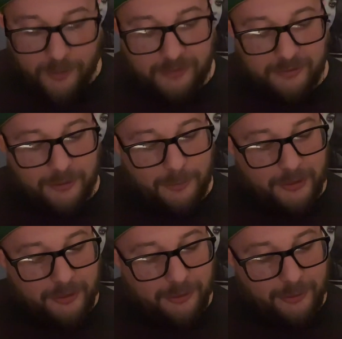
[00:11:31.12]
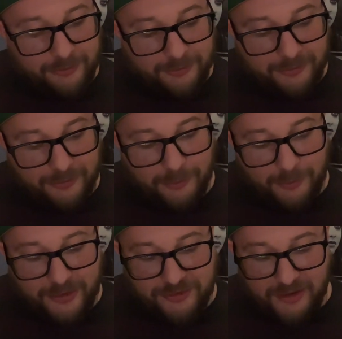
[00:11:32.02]
Pete walked a little bit closer to
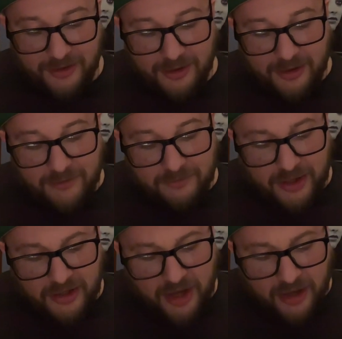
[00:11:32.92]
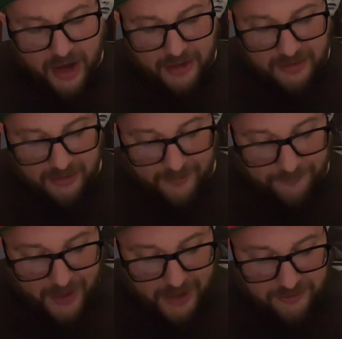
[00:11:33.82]
Luigi. Vieni a guardare
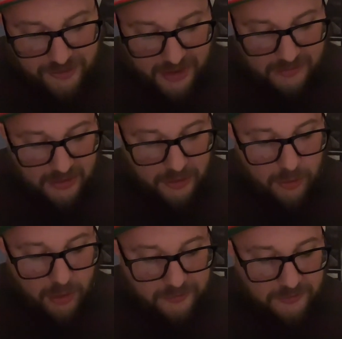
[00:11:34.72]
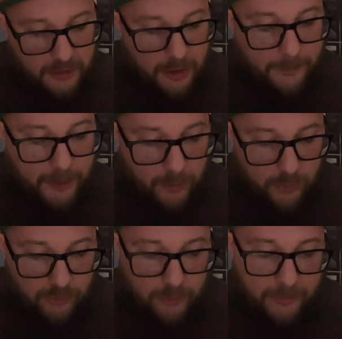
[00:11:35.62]
la faccia de negozio
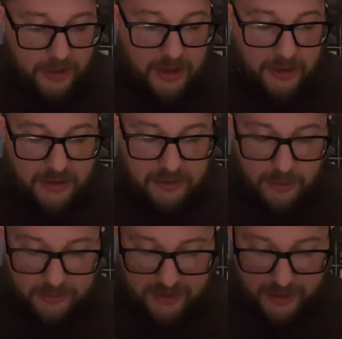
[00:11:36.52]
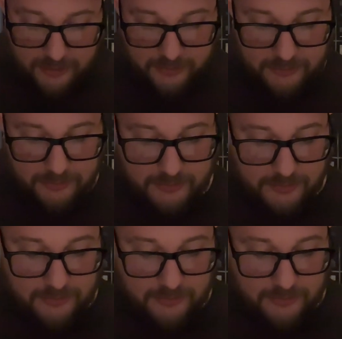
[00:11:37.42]
per un minute, idiota.